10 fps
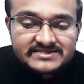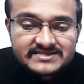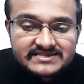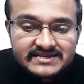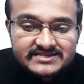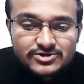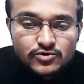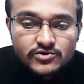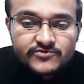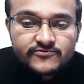and this is n
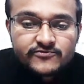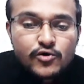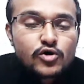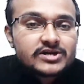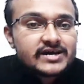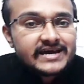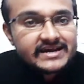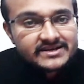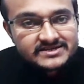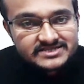is equal to 4
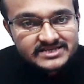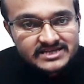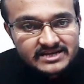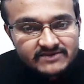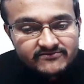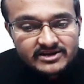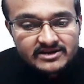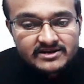energy level.